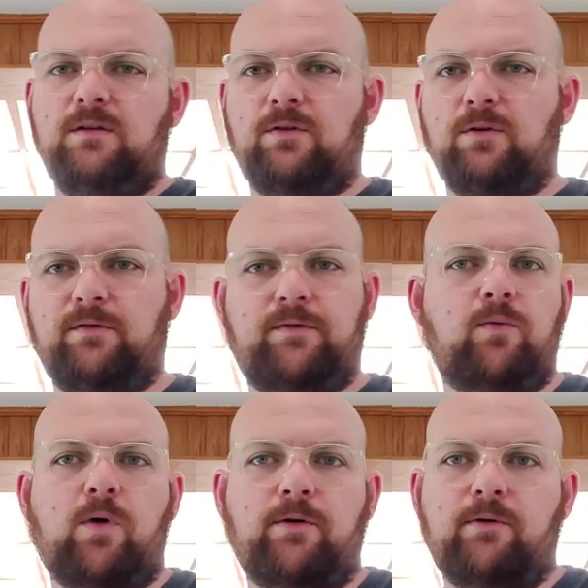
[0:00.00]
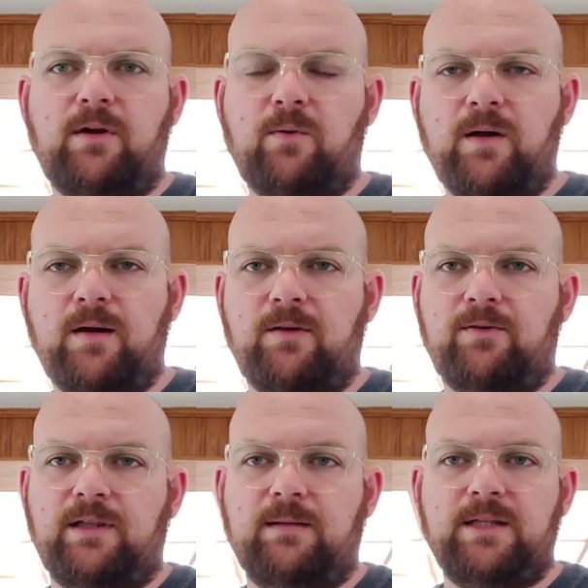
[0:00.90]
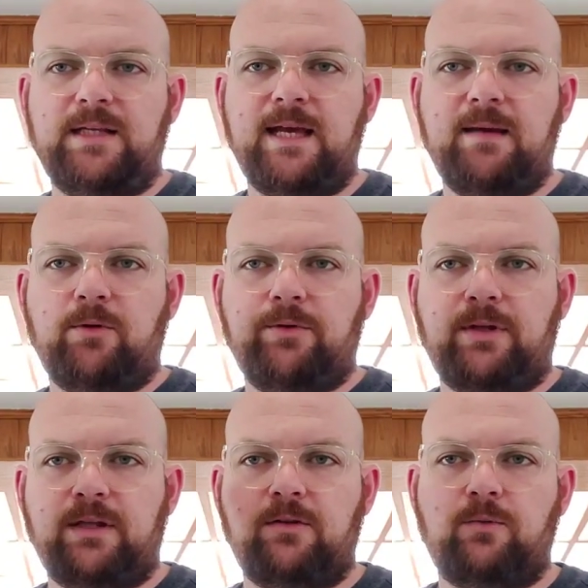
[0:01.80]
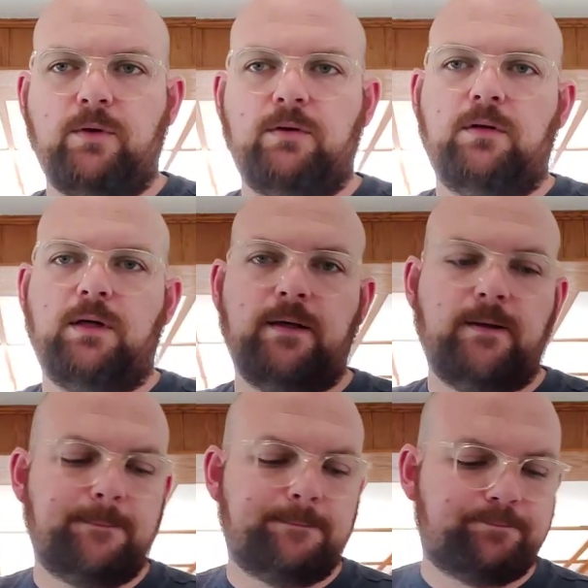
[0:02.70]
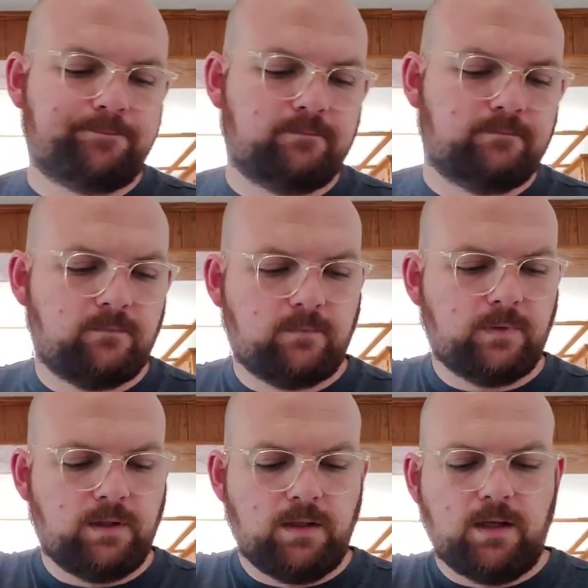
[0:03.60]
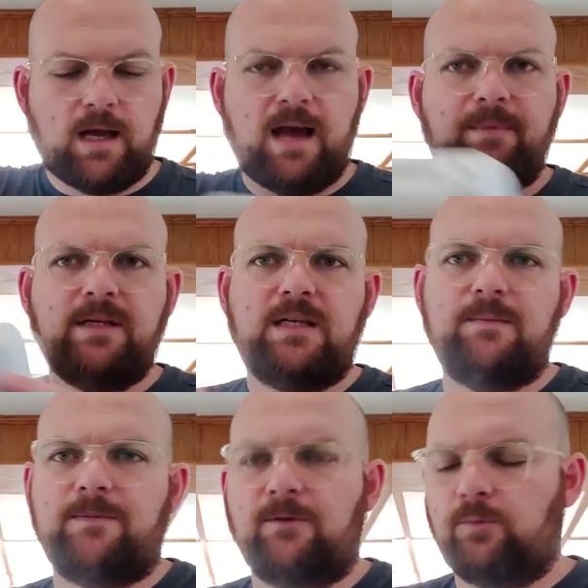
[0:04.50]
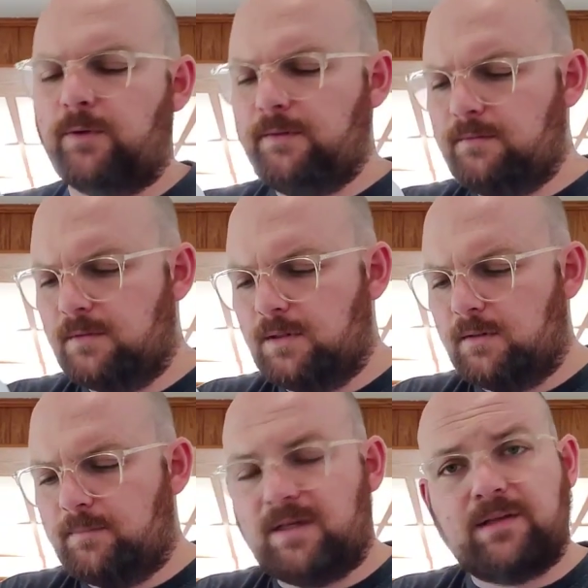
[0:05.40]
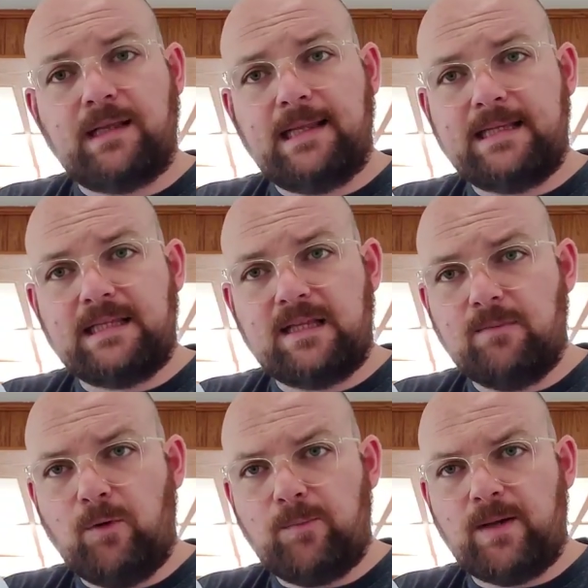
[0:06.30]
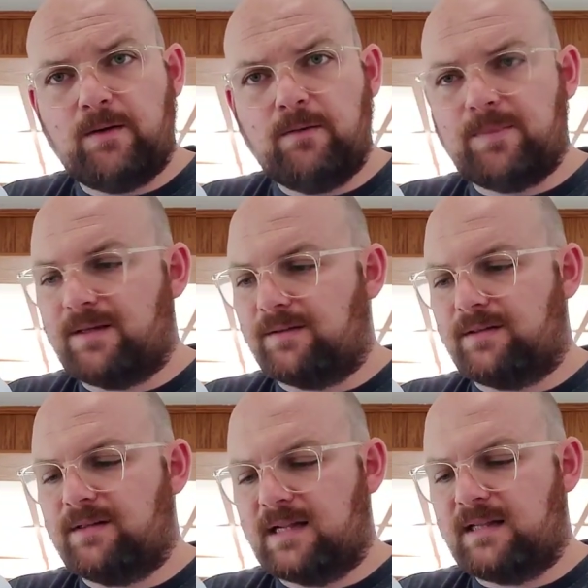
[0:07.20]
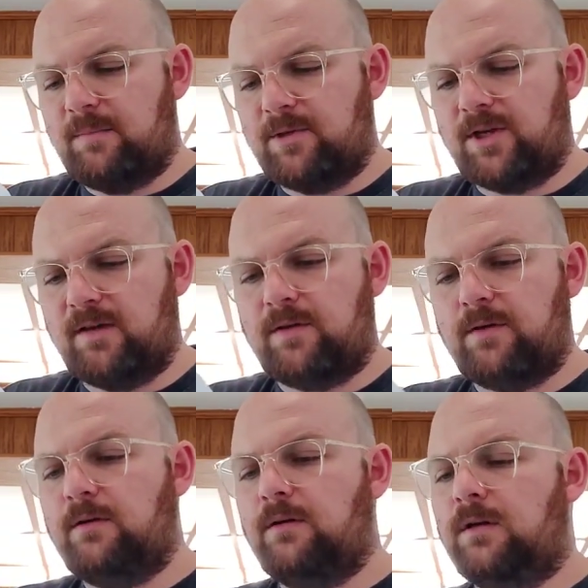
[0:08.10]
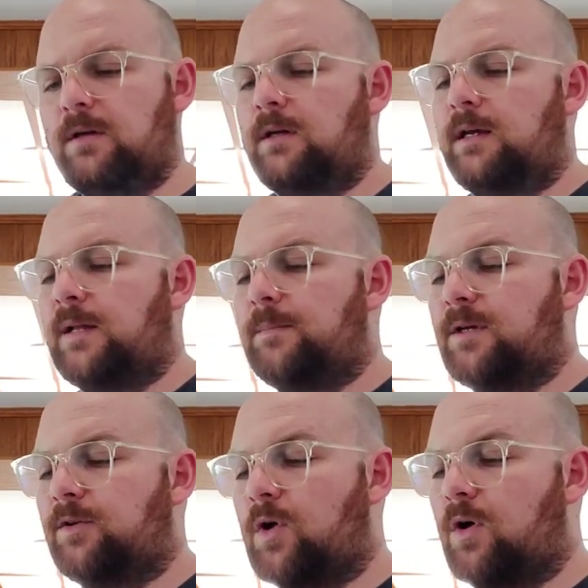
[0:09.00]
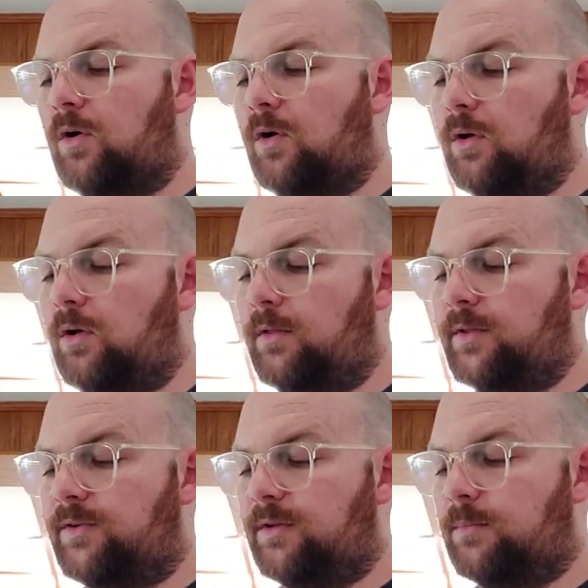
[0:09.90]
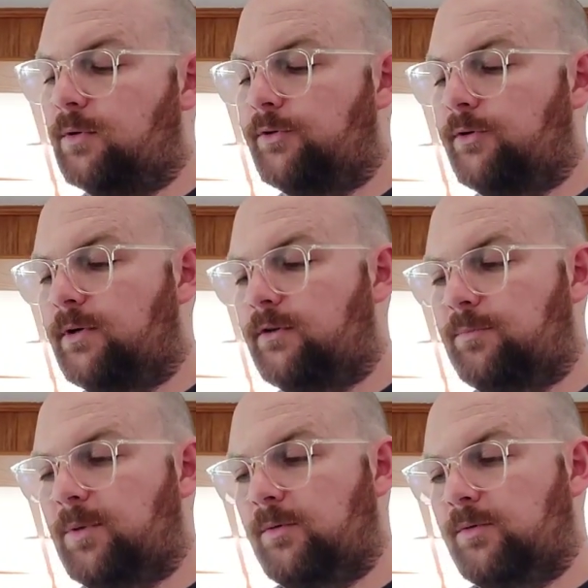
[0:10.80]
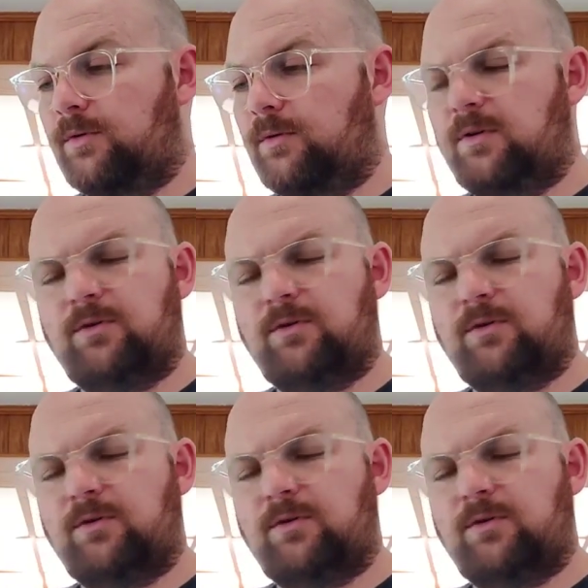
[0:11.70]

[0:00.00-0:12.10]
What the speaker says: So if you're wandering around a warehouse labeling cables, get this one. I'm going to keep this one because I like the keyboard better because it's not that much heavier and because all the symbols are exposed.